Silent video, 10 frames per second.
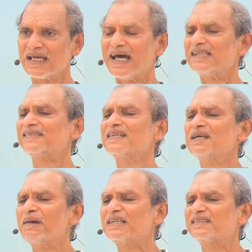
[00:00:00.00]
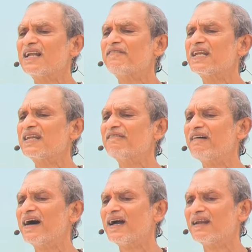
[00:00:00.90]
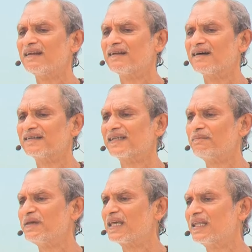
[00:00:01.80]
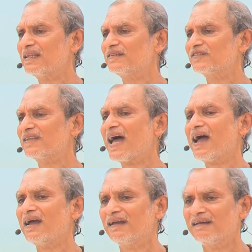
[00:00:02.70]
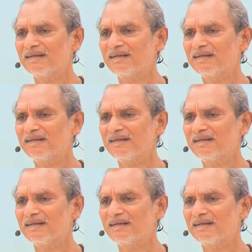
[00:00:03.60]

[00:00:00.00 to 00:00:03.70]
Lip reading: I center myself in the divine as I begin this day.